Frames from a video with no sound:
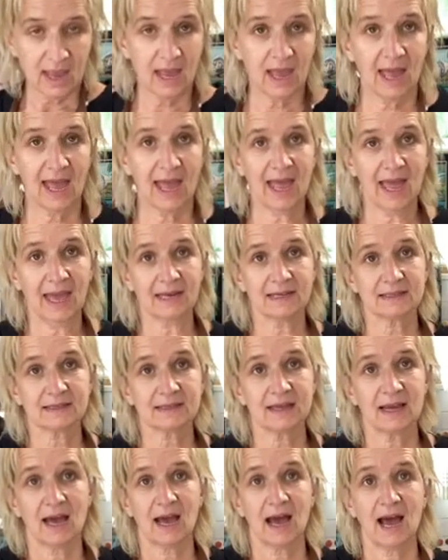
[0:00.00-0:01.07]
And
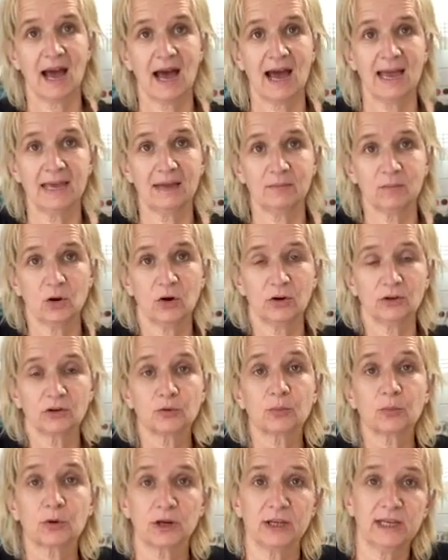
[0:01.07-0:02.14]
I am going to
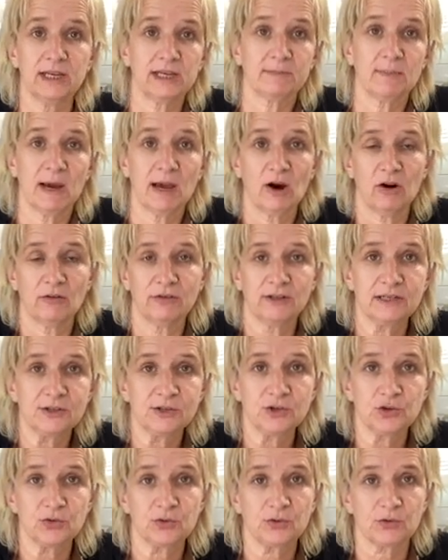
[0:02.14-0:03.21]
preheat my oven
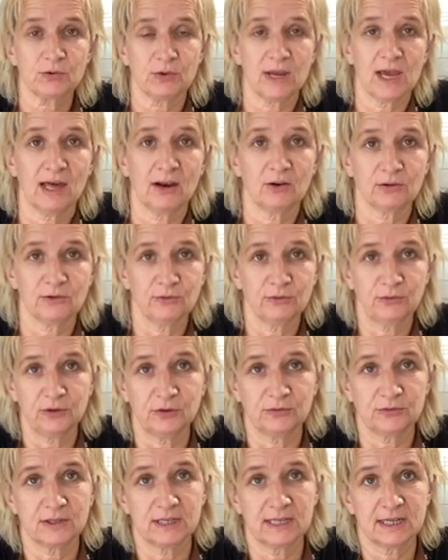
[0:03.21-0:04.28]
to
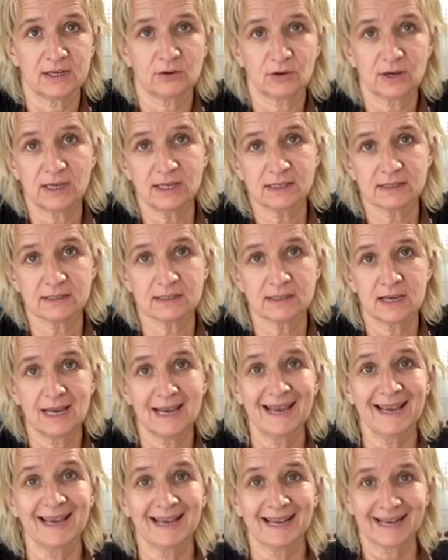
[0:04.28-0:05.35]
350 degrees,
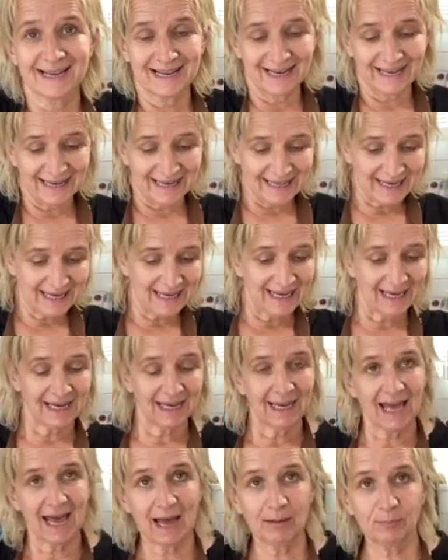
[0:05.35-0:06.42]

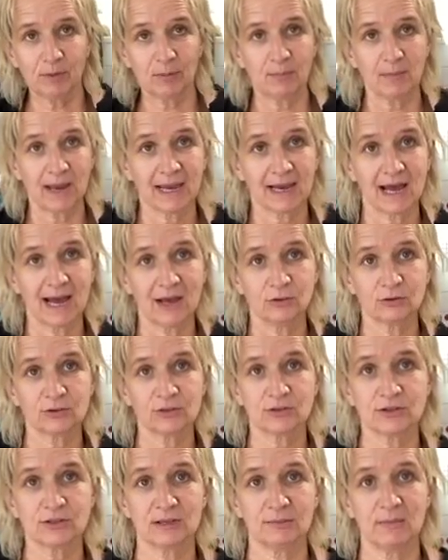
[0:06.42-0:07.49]
clean up my
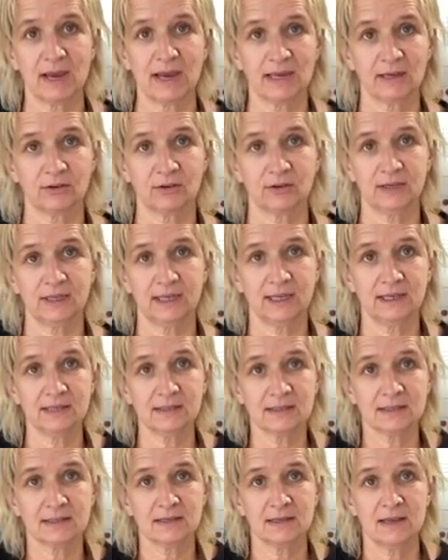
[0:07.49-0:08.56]
counters and my
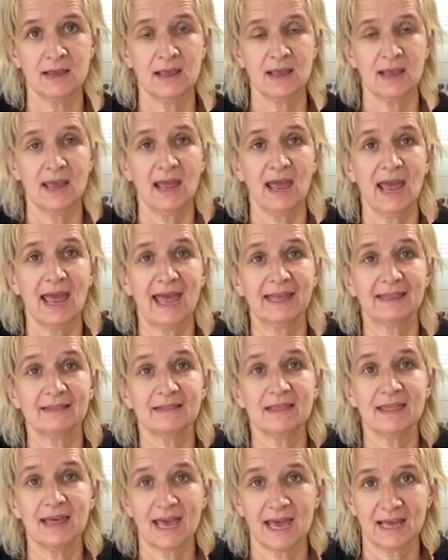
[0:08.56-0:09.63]
ingredients,
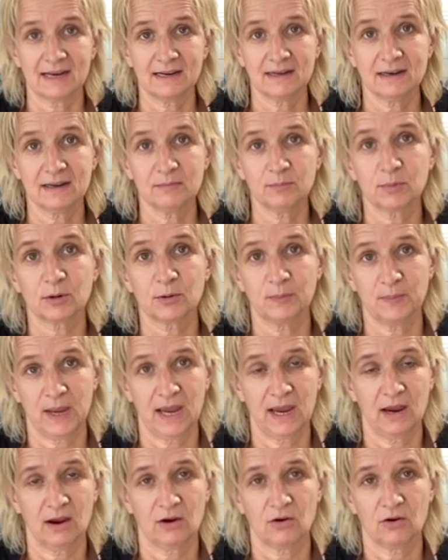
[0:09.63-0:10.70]
and then
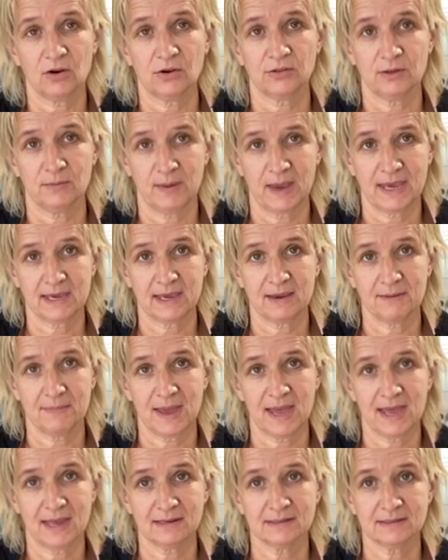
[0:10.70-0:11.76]
prepare the baking
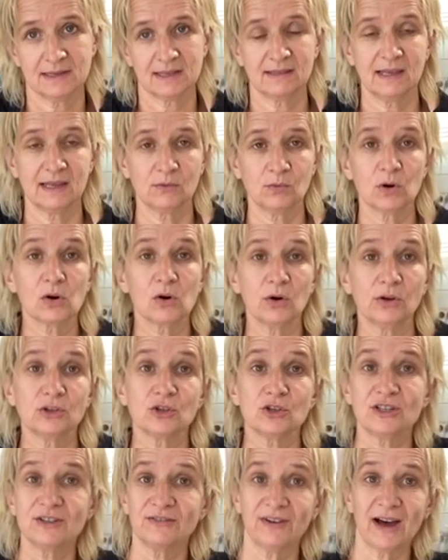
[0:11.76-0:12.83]
pans, and then we're going to
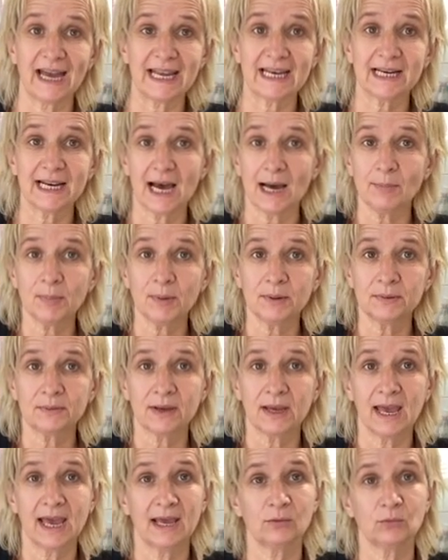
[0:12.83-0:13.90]
divide it up,
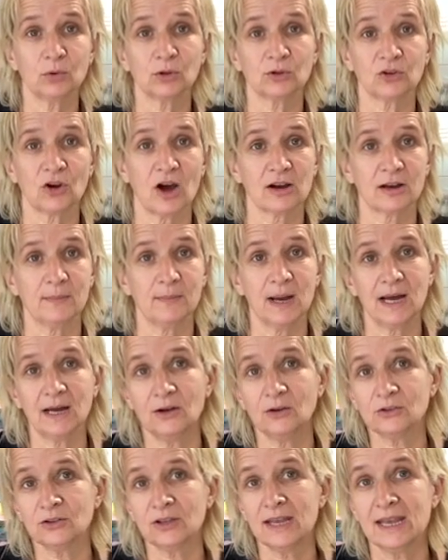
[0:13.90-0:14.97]
and we'll talk
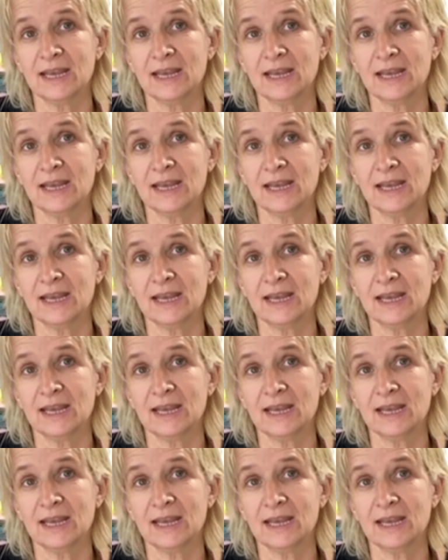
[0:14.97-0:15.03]
about